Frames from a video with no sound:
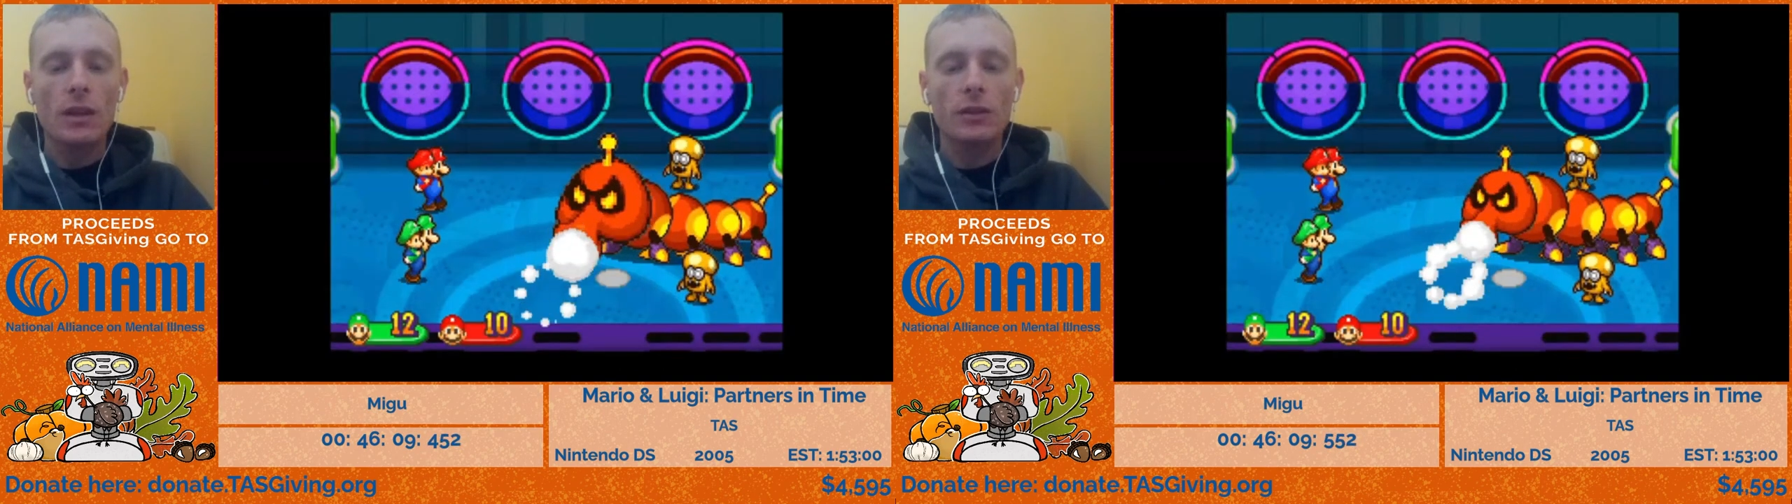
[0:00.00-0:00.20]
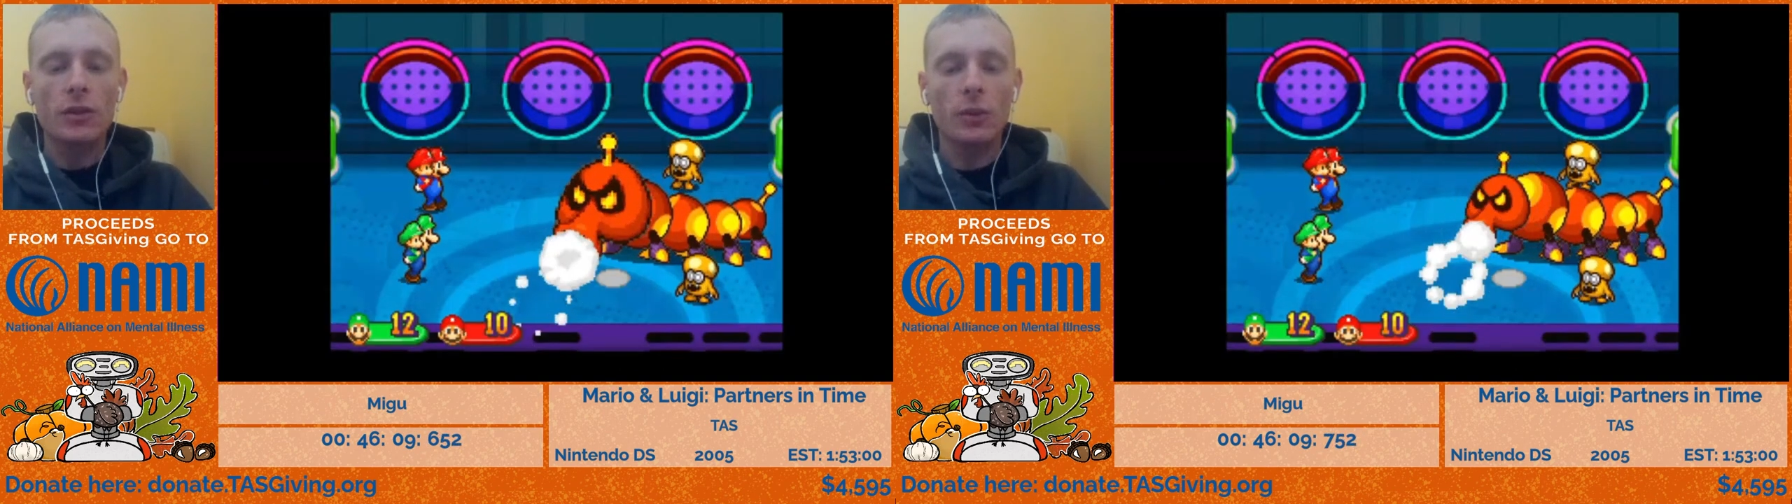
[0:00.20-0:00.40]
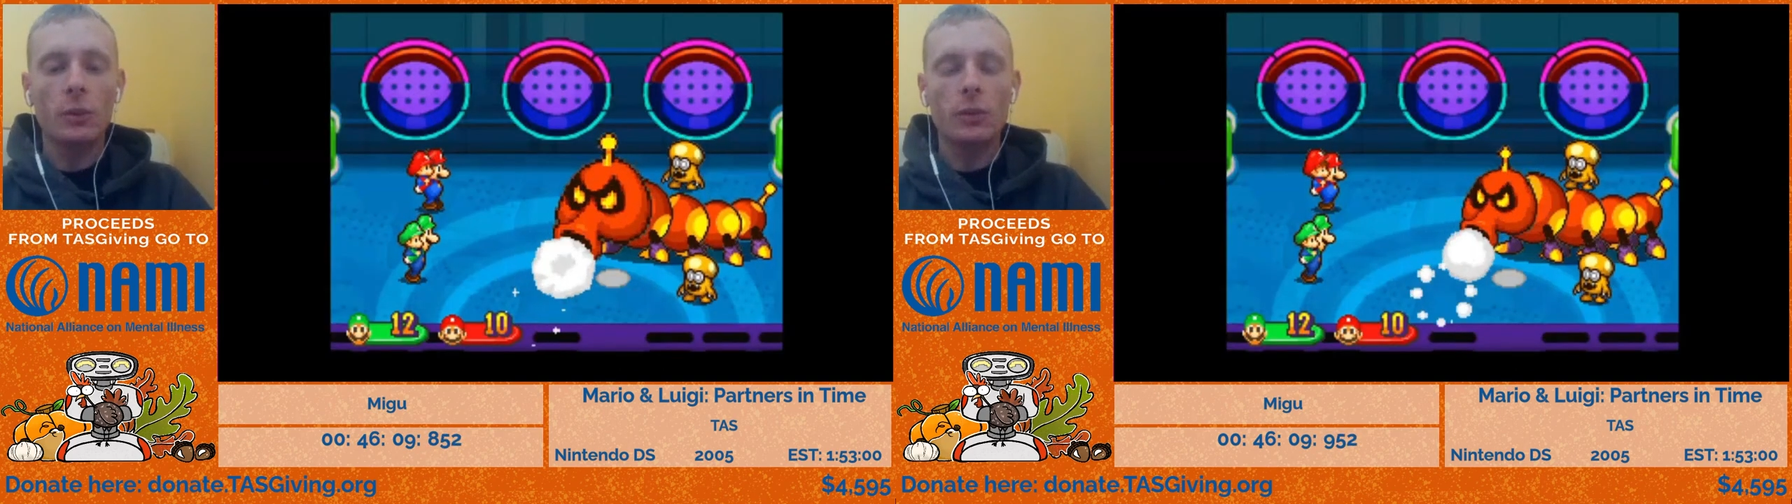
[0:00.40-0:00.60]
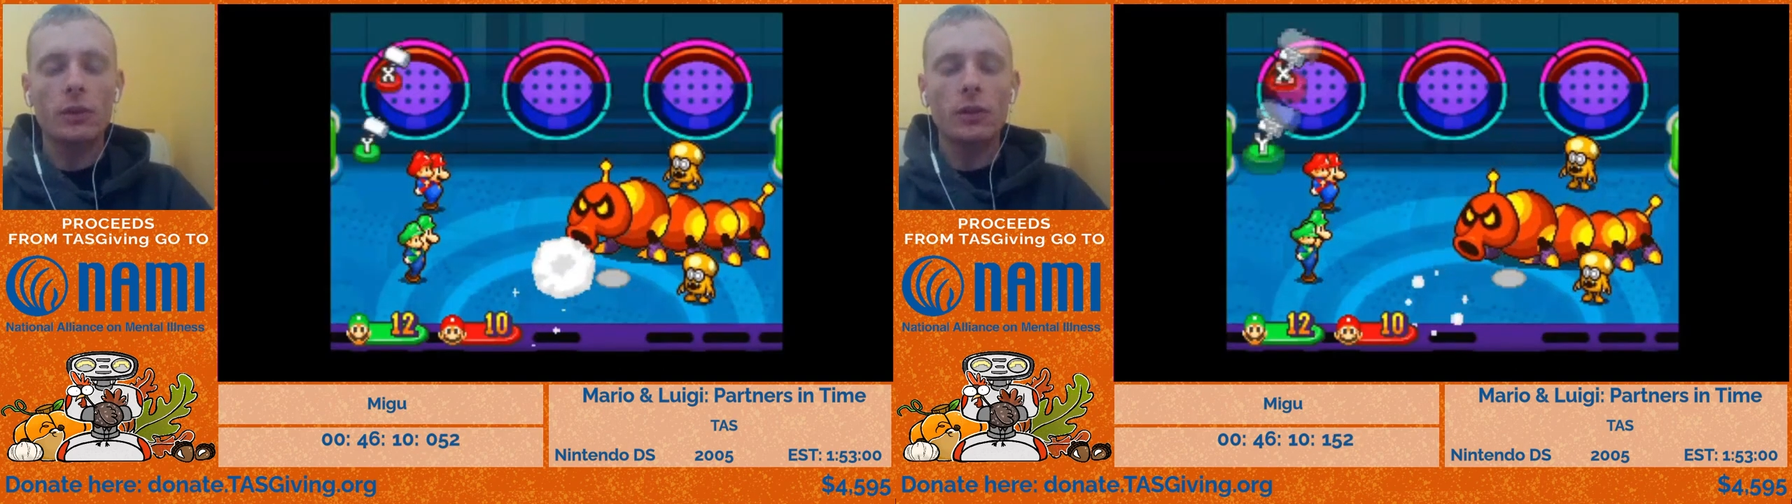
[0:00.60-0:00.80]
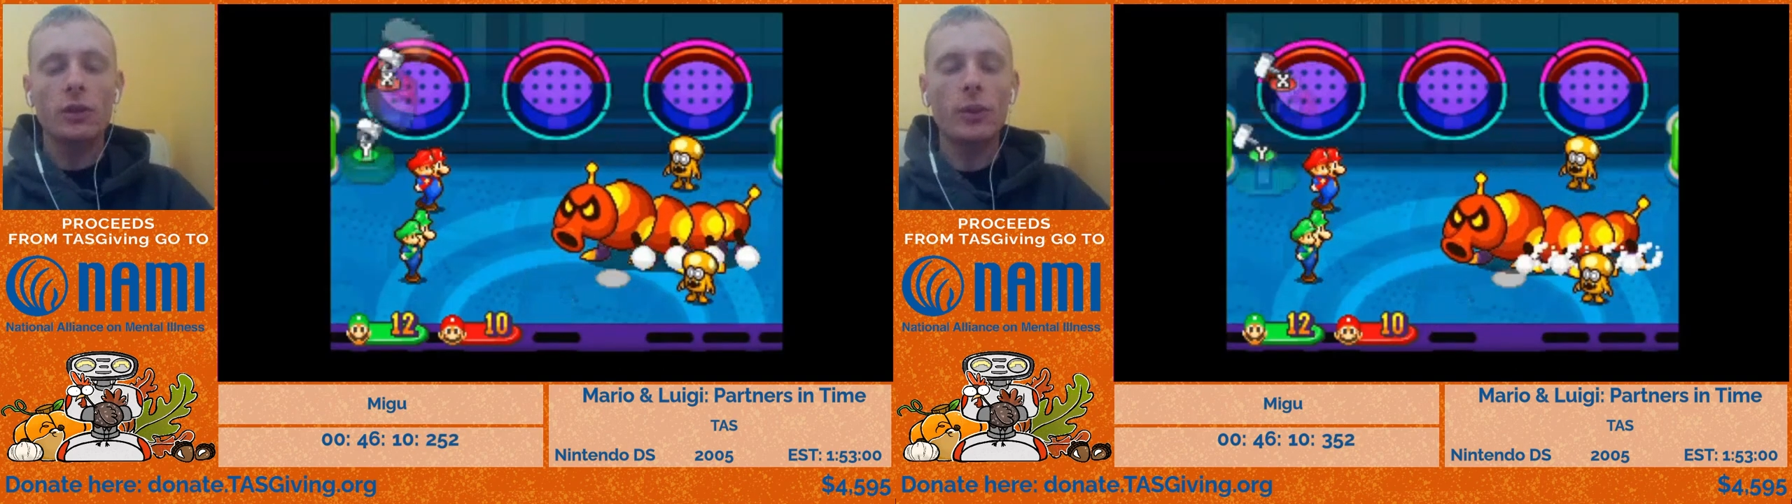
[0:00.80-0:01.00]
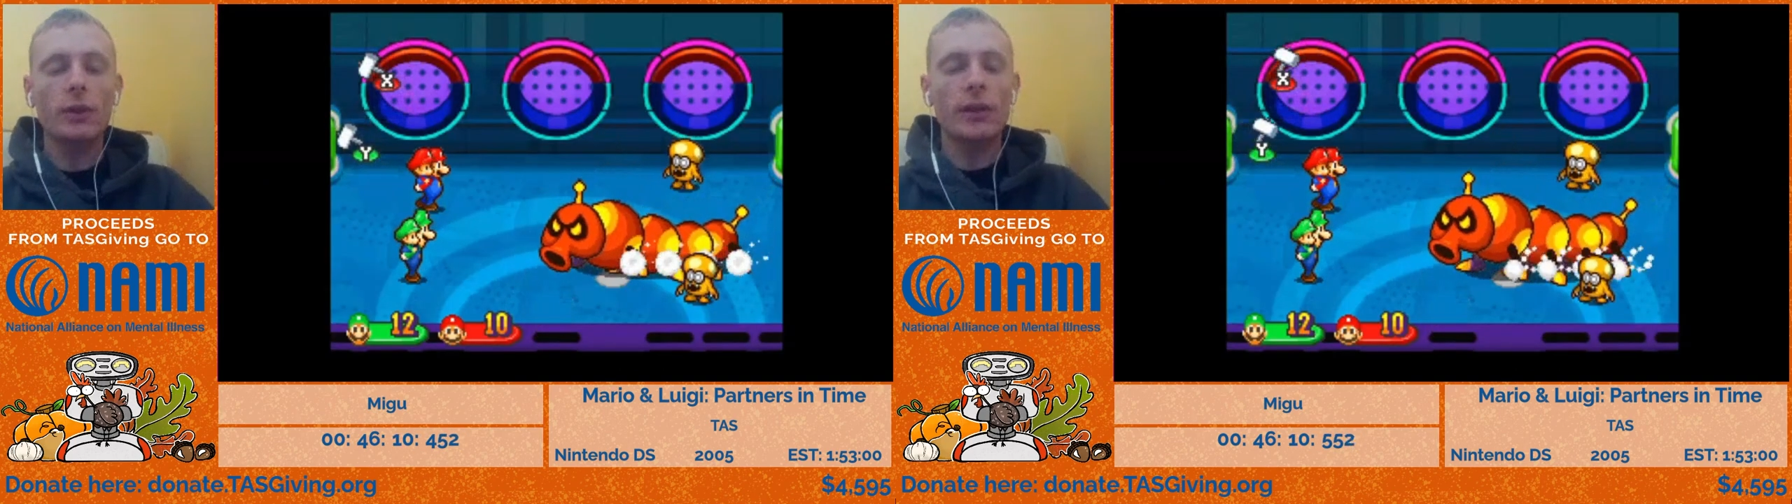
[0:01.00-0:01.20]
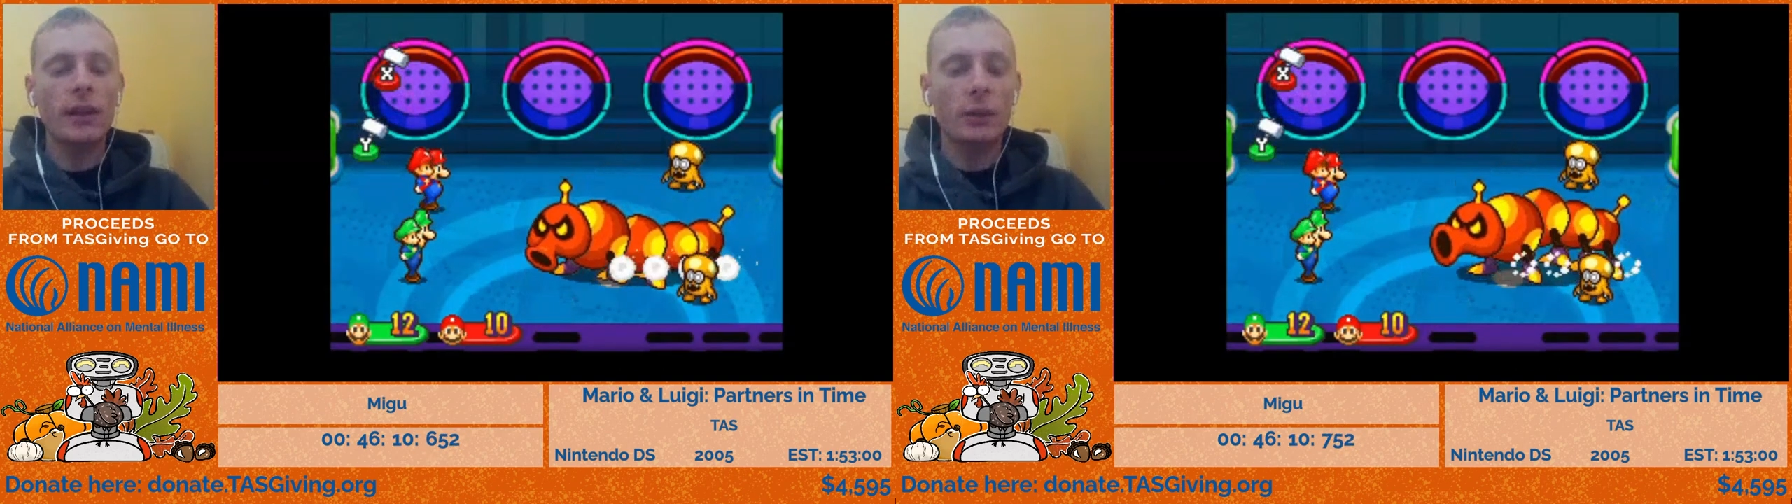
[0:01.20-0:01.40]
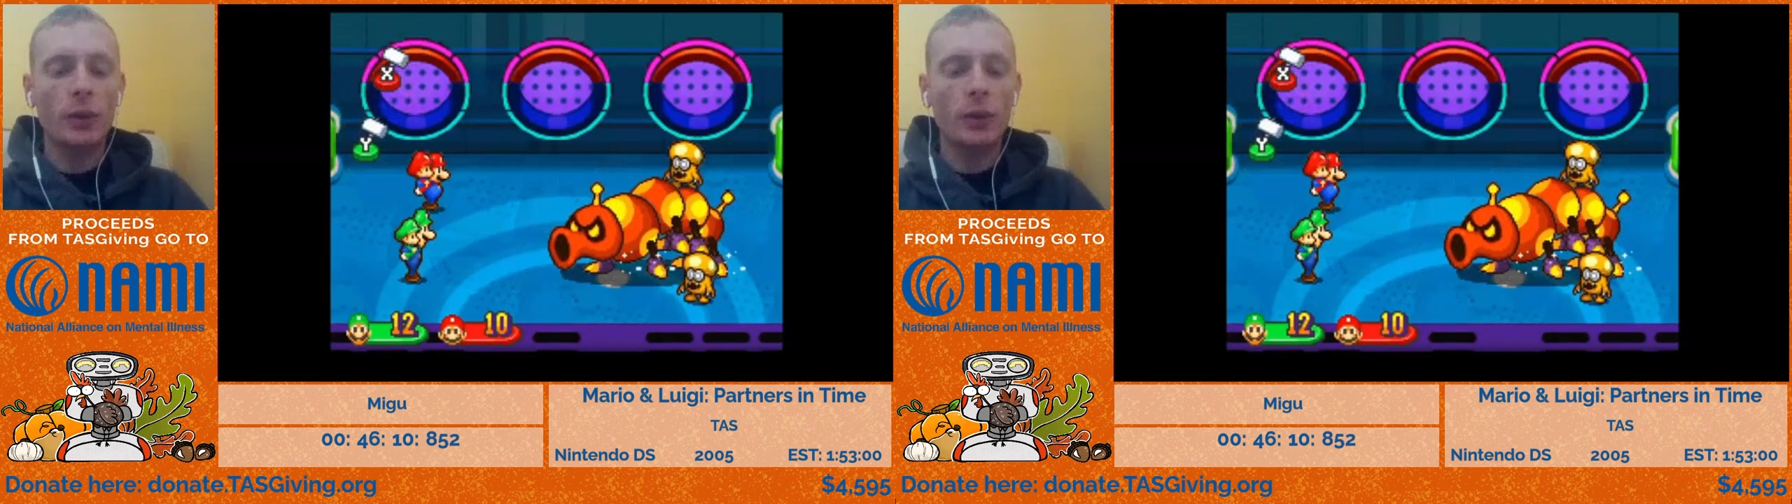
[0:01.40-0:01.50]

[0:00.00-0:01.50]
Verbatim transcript: so Swiggler has